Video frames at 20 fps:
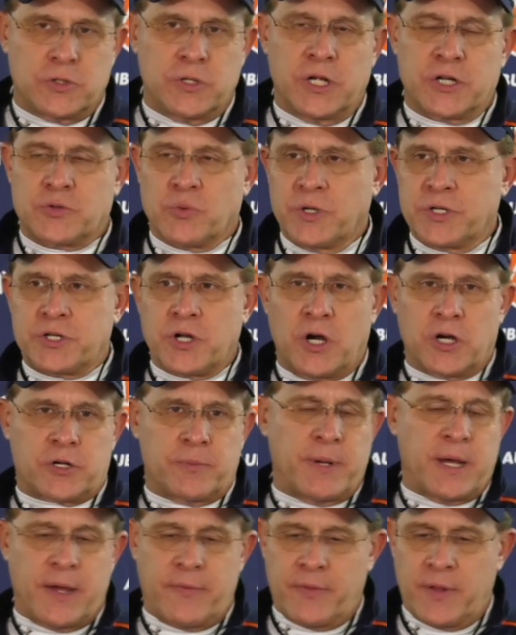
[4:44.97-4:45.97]
That's what we talked
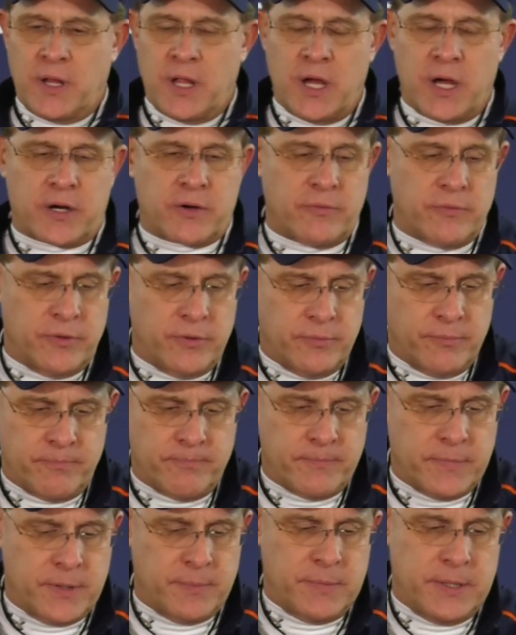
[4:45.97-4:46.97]
about in the locker room.
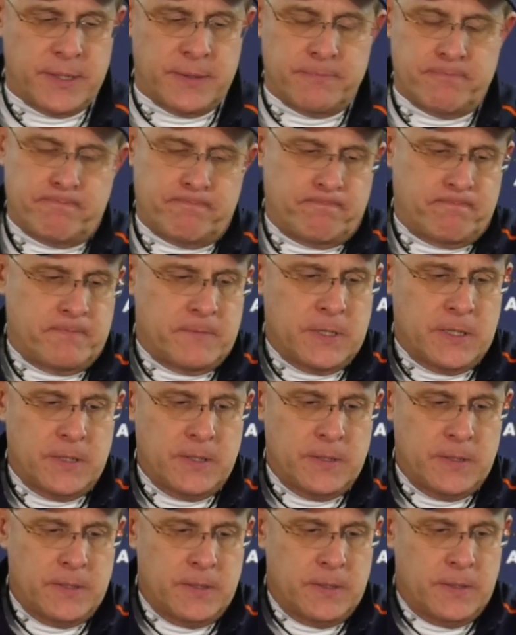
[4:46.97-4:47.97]
I mean,
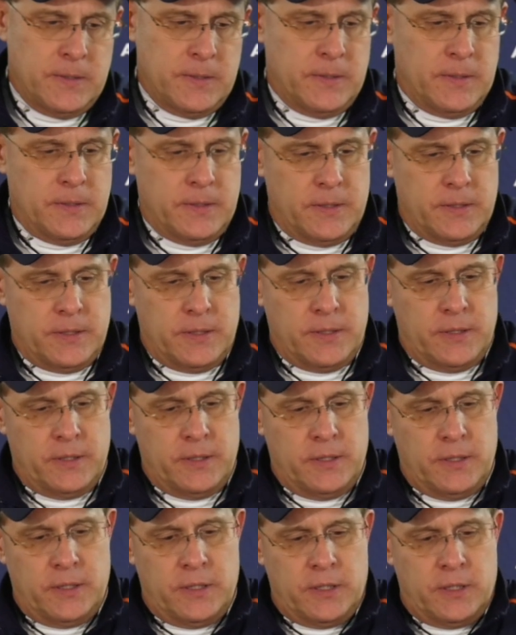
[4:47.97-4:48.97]

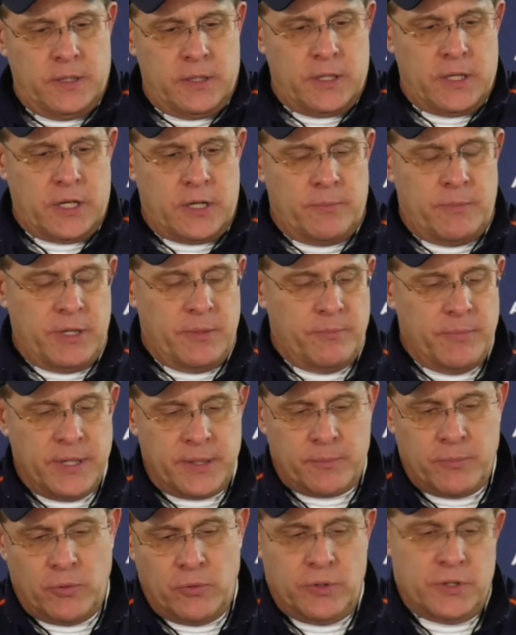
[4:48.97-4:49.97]
you got to be
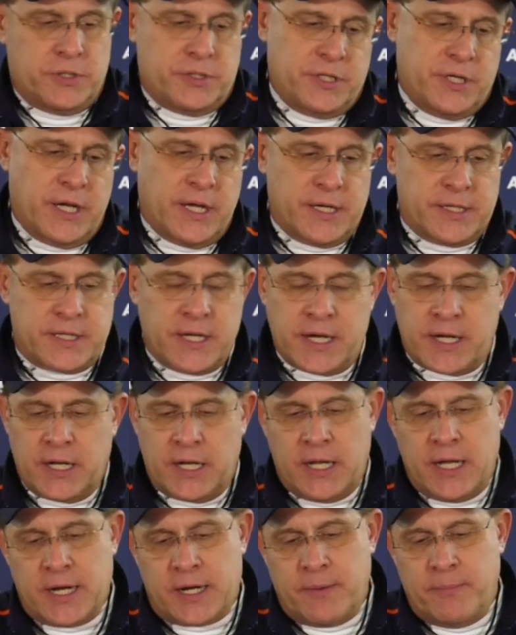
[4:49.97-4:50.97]
big boys. You got to take it
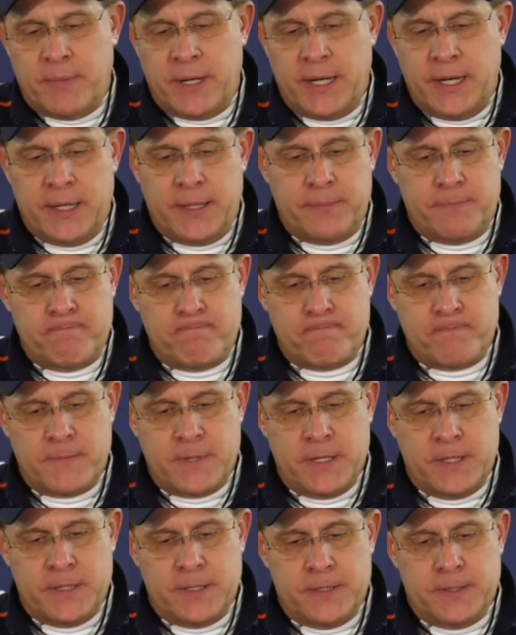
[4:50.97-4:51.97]
like a man.
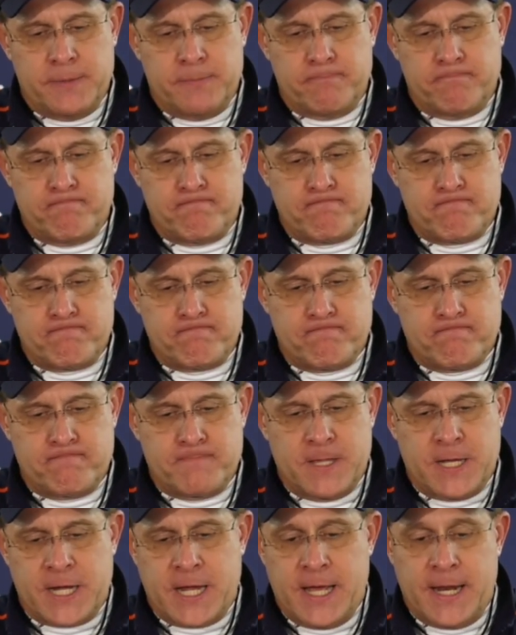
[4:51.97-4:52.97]

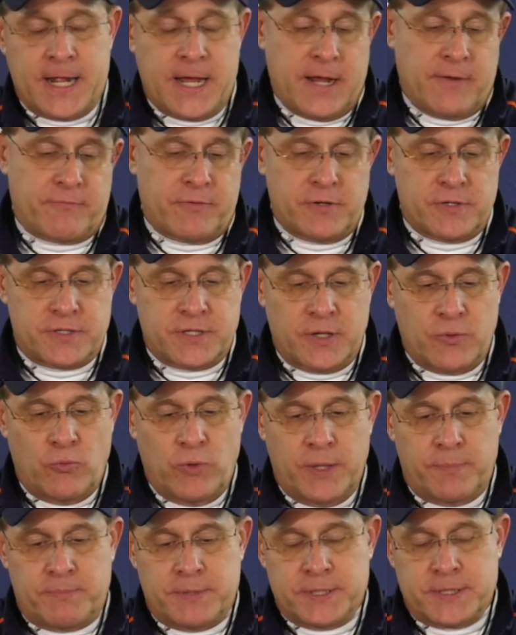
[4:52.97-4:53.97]
They got after us. They
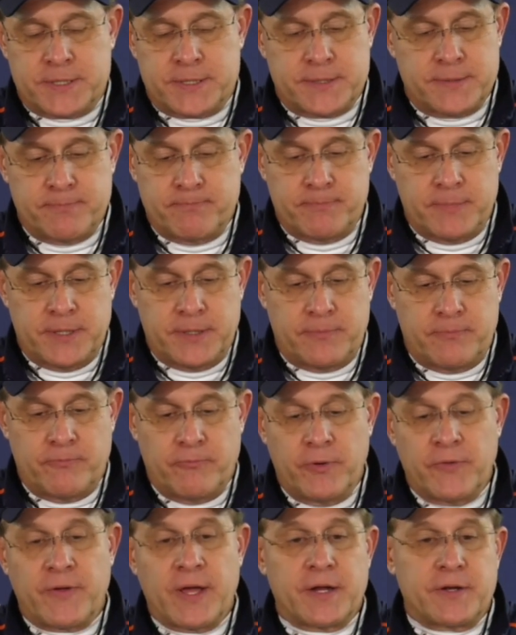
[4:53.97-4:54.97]
whipped us. But
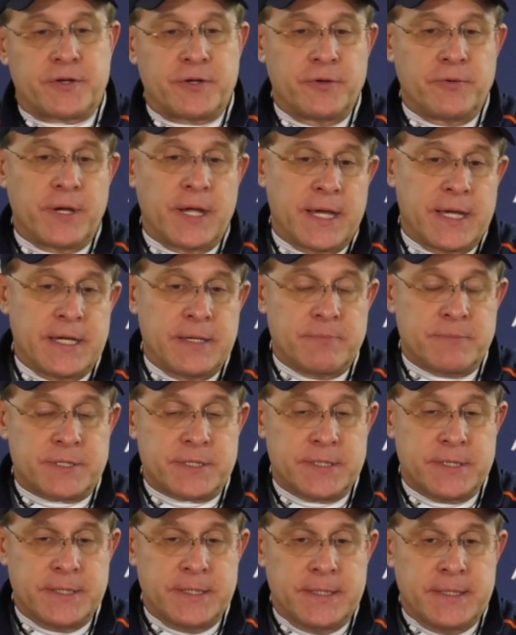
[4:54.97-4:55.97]
we've got two
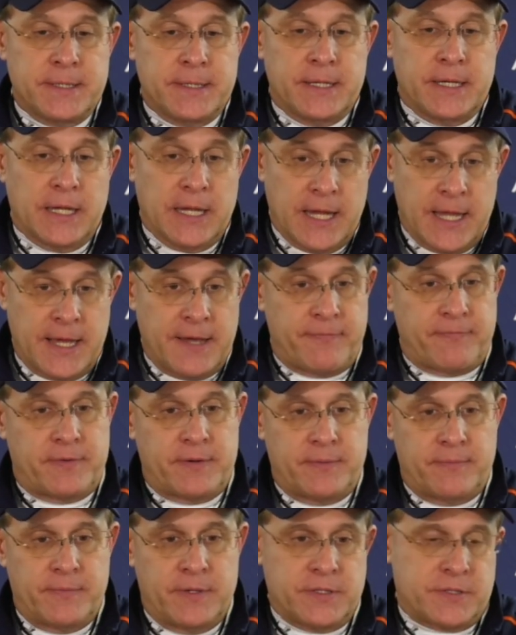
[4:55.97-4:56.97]
games
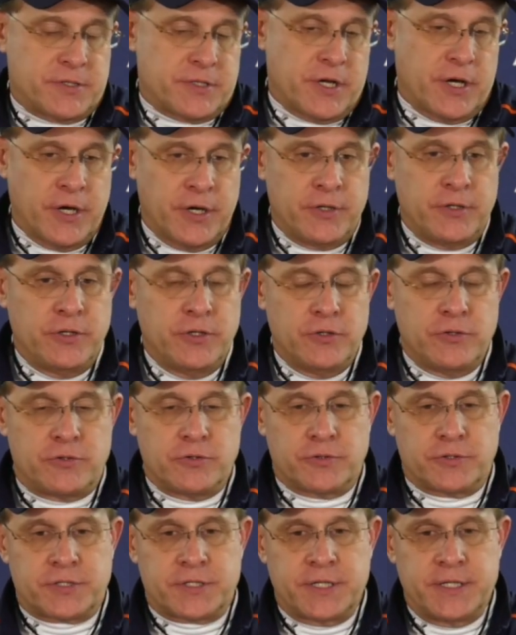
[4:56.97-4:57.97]
left. This is an
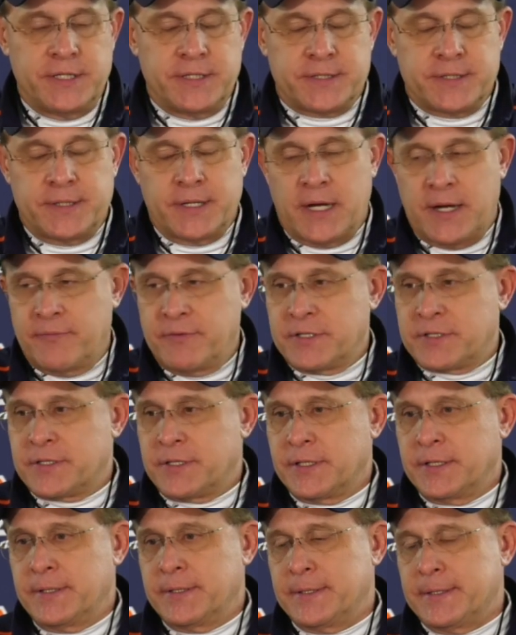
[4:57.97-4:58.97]
unusual season,
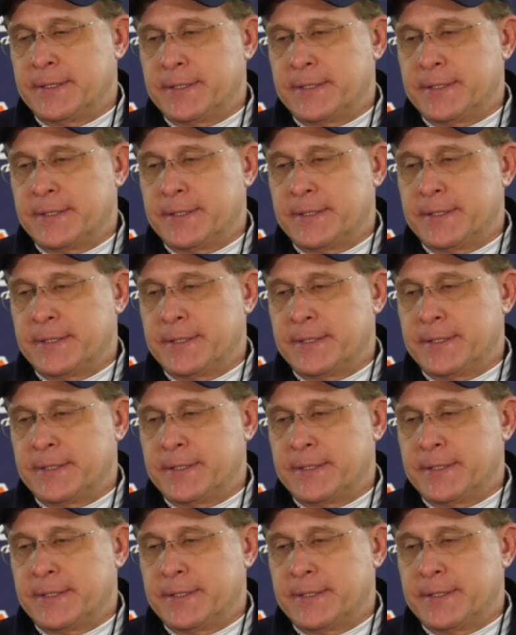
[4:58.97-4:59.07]
obviously.